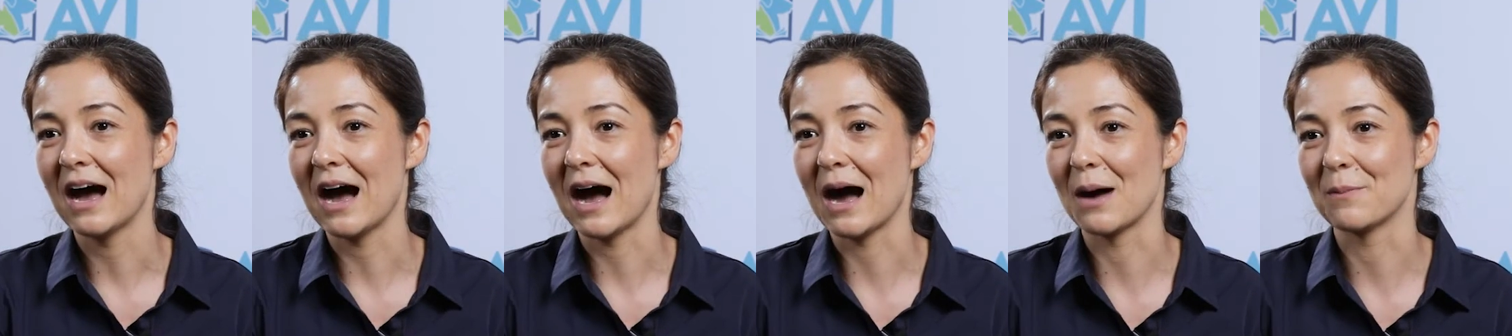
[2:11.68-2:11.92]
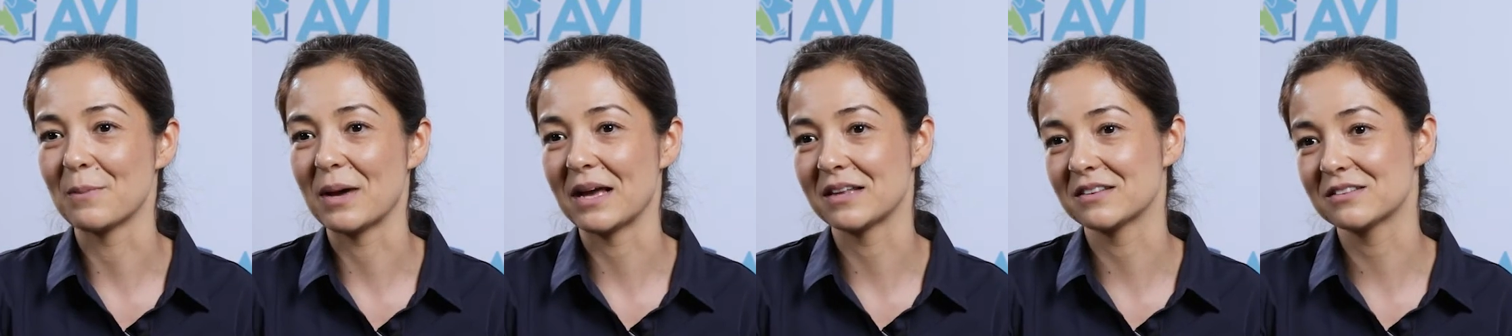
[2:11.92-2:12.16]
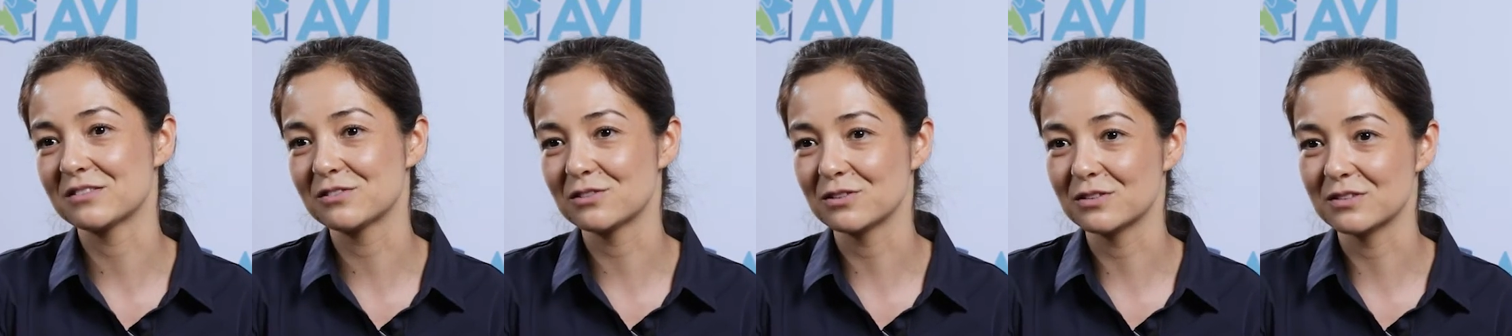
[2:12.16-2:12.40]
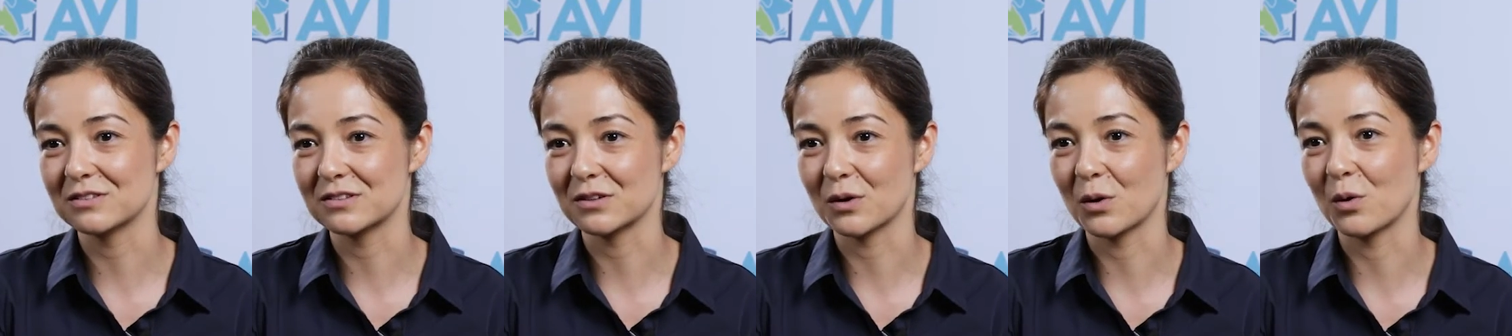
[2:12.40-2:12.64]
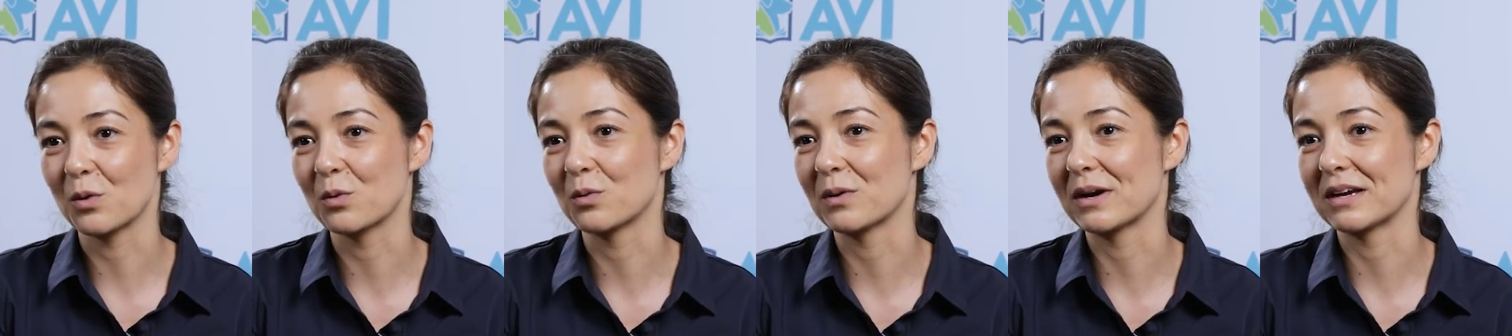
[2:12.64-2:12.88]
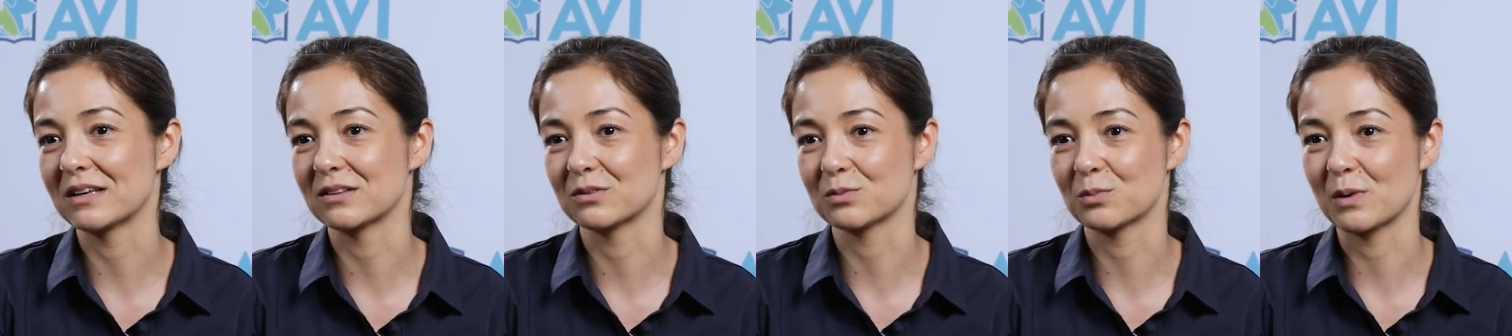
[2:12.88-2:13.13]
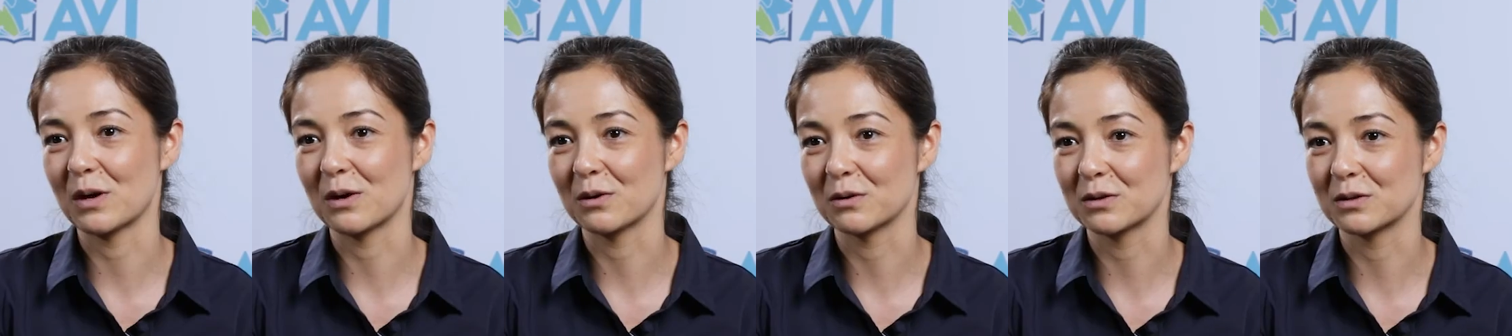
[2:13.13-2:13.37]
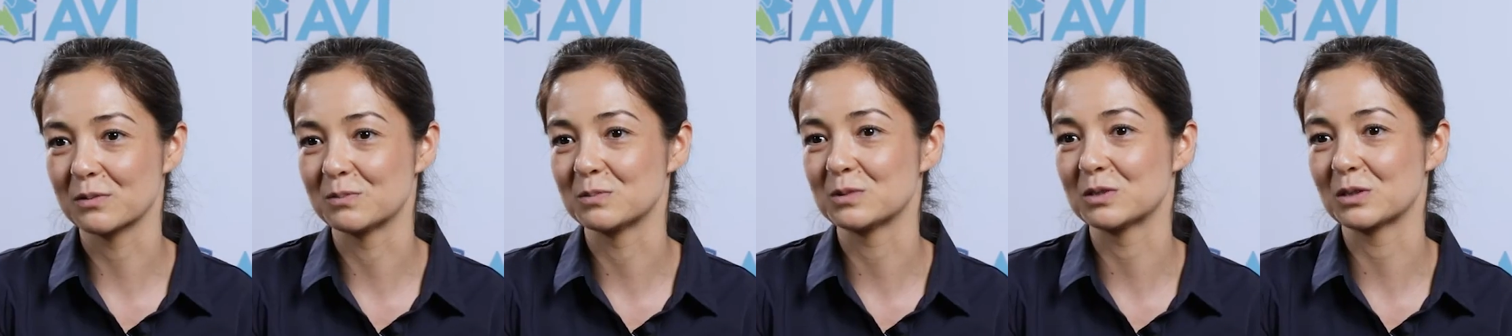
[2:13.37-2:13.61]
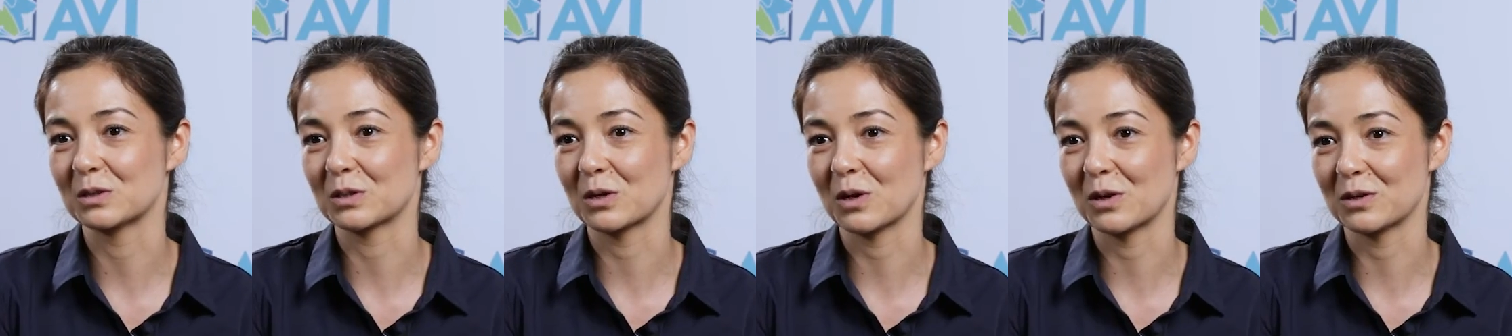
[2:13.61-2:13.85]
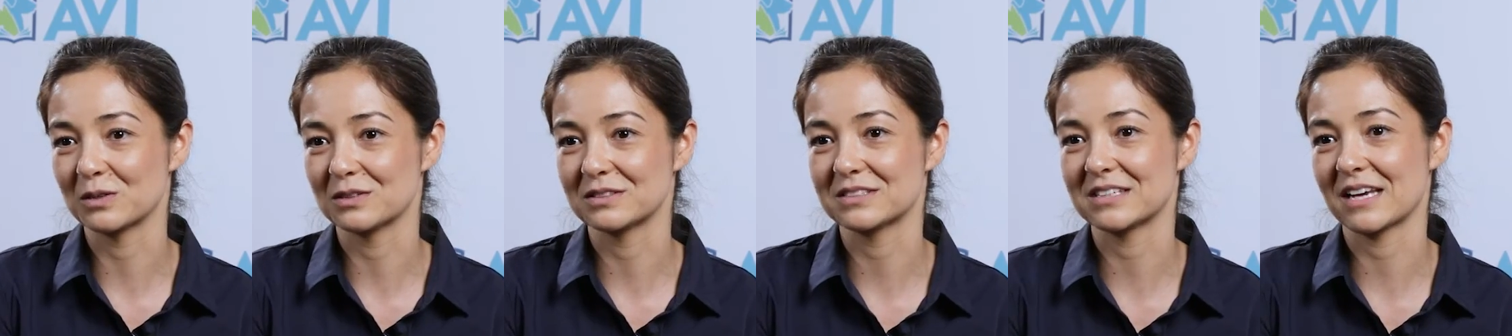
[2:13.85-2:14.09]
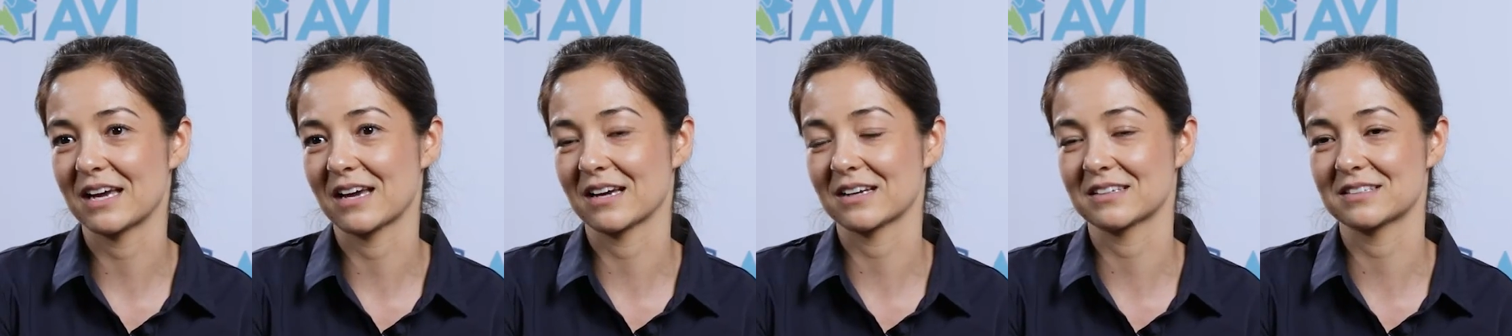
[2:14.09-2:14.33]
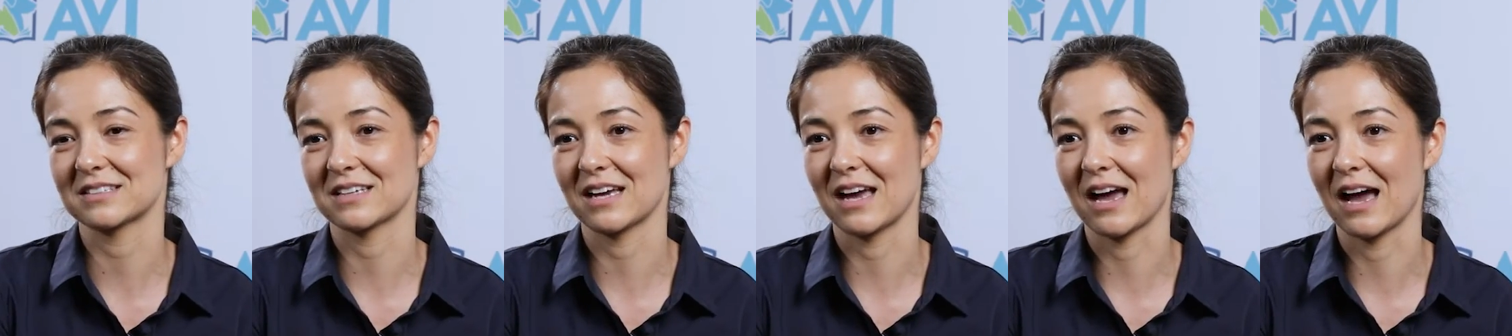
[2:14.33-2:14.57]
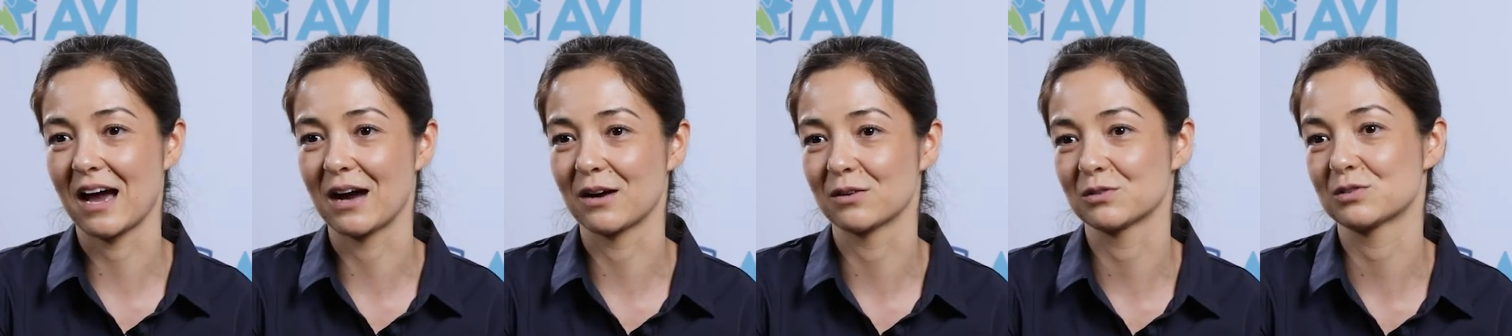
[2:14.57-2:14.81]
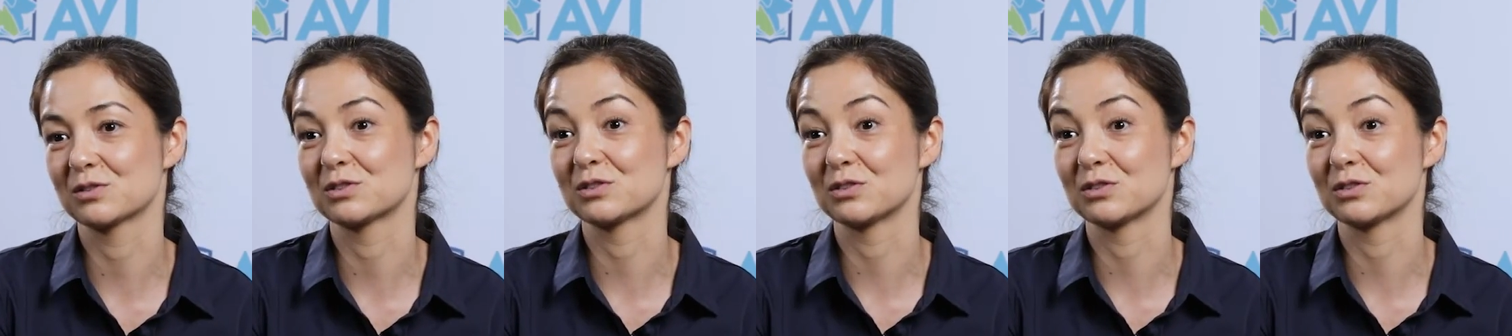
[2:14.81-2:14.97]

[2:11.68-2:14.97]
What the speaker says: And students are always welcome to contact our